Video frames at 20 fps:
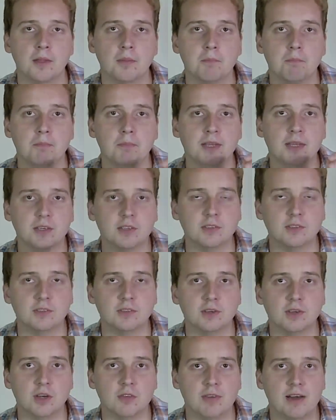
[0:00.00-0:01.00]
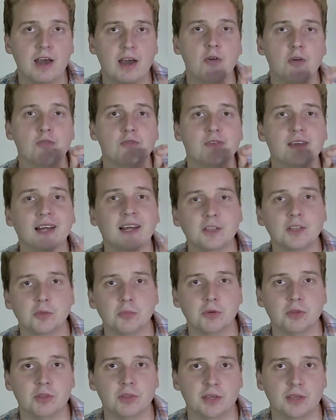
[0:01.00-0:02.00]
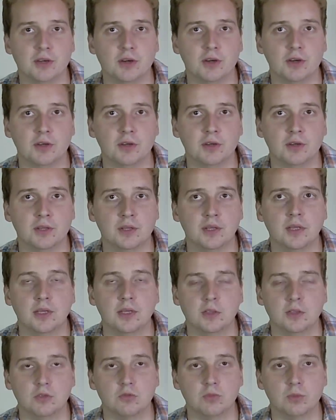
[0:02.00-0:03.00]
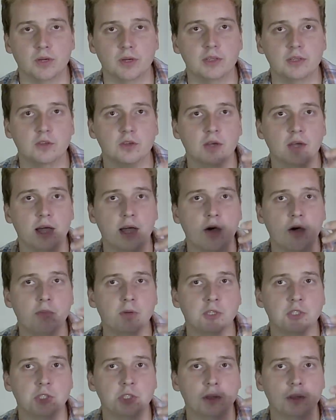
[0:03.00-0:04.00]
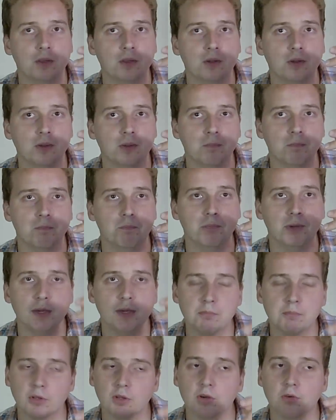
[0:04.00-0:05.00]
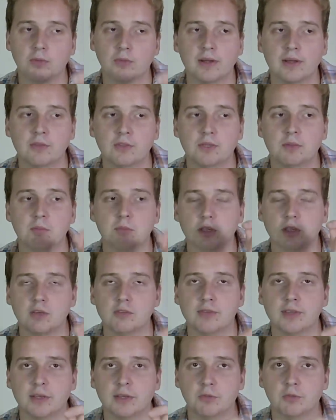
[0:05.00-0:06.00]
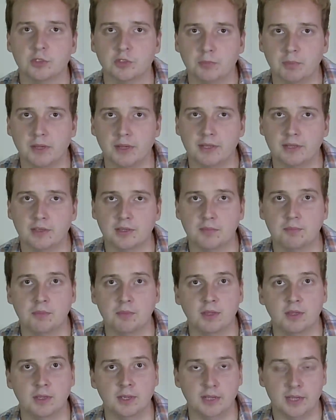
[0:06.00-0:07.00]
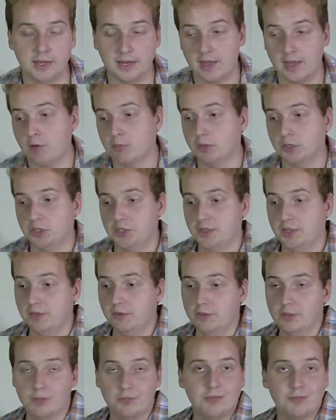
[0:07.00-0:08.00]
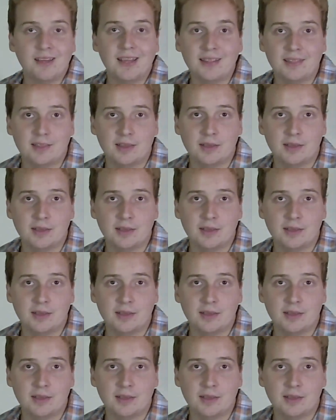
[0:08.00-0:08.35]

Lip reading: Because of how valuable they are, right? How much the people around them love and respect them, and how much they'll defend